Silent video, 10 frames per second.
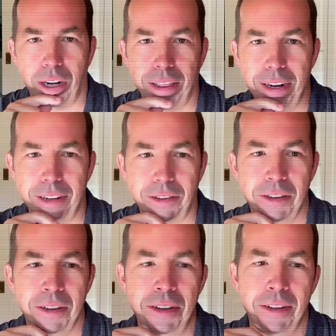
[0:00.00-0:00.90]
And I think
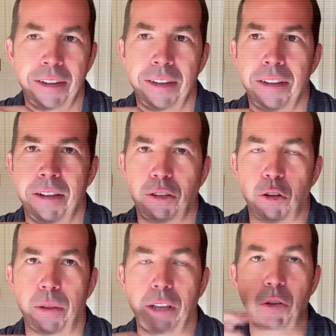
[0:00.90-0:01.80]
it's
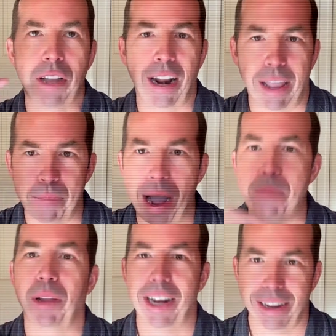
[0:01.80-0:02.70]
so this was kind of like
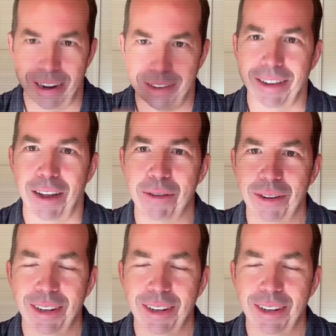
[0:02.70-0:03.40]
pipelining kind of stuff